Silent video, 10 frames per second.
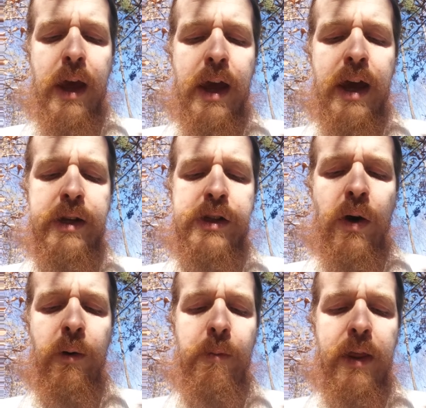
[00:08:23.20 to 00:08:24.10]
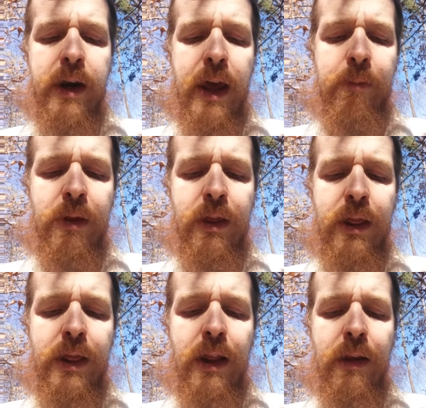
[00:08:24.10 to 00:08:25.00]
It is known by the name
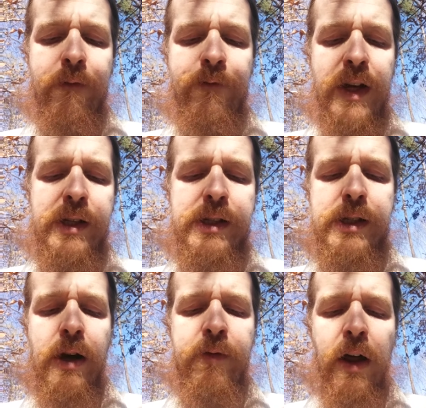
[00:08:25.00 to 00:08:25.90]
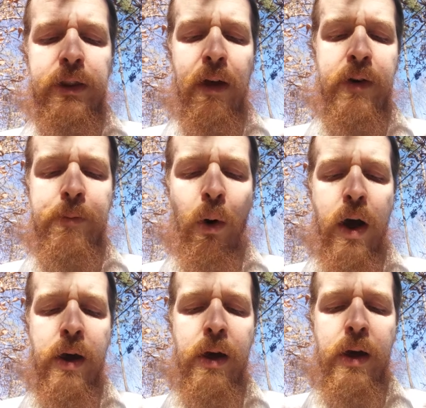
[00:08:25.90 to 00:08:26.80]
Feast of Unleavened
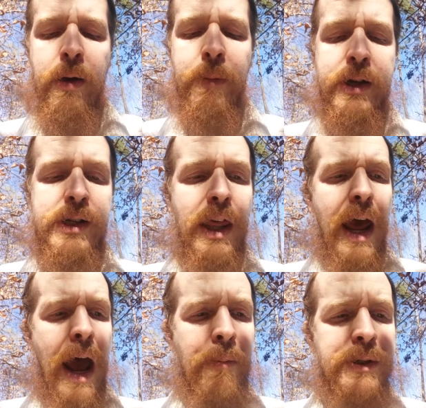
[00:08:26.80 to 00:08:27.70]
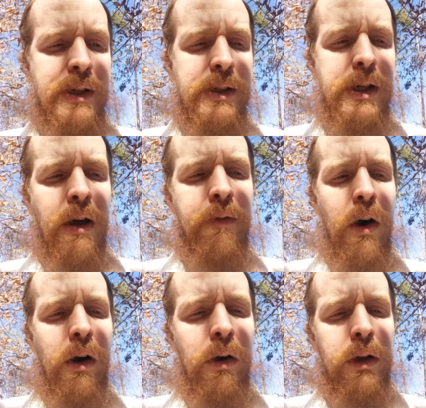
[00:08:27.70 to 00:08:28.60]
Bread because of the absence of
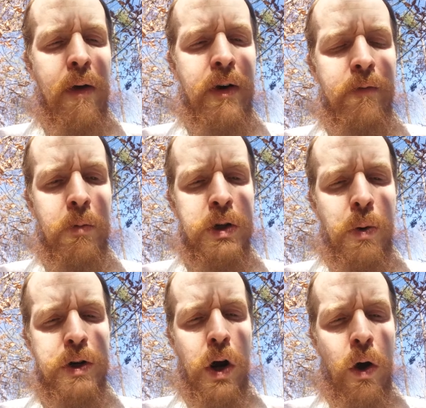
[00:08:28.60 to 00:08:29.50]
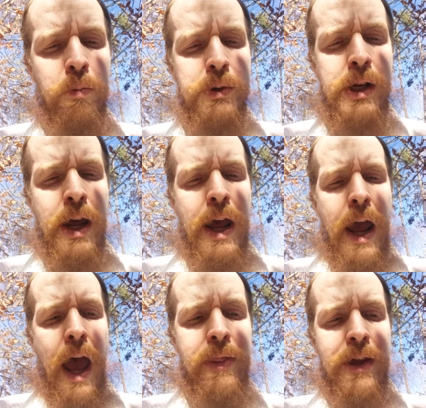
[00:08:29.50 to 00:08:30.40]
all leaven from Jewish homes
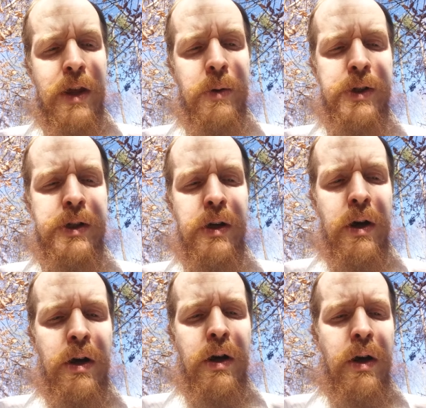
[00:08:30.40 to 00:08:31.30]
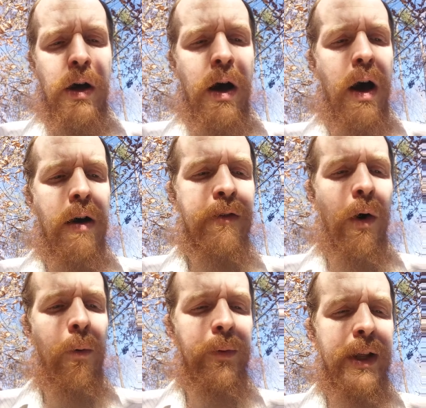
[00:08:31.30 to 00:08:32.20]
and the use of
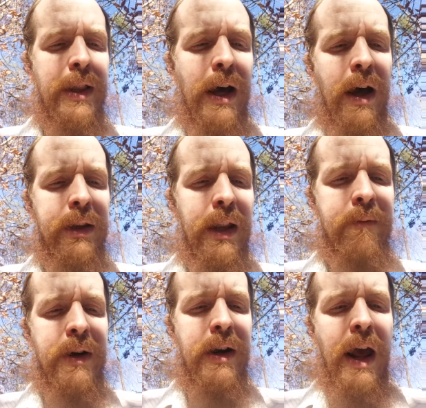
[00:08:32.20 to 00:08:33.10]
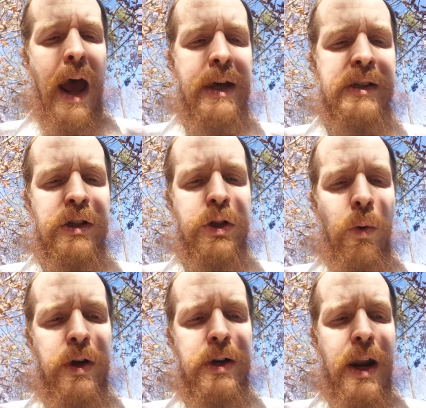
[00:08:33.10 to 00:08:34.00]
only the unleavened as
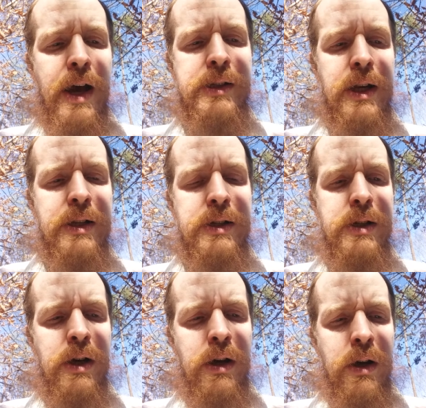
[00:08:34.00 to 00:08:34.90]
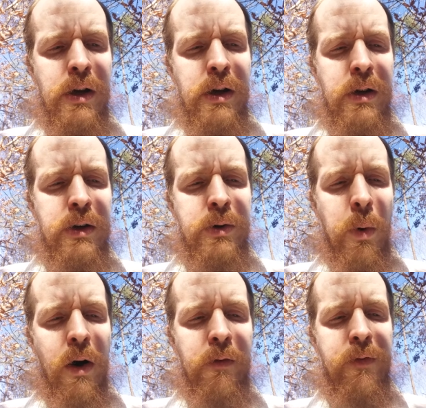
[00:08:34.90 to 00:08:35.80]
enjoined in Exodus
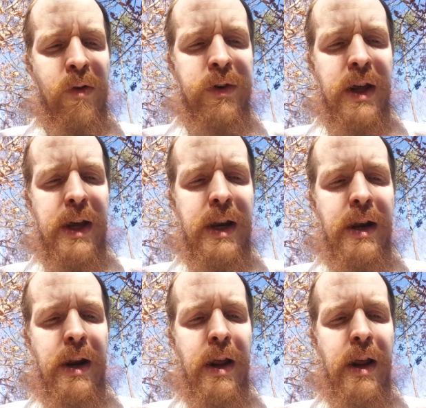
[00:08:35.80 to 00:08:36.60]
12:15,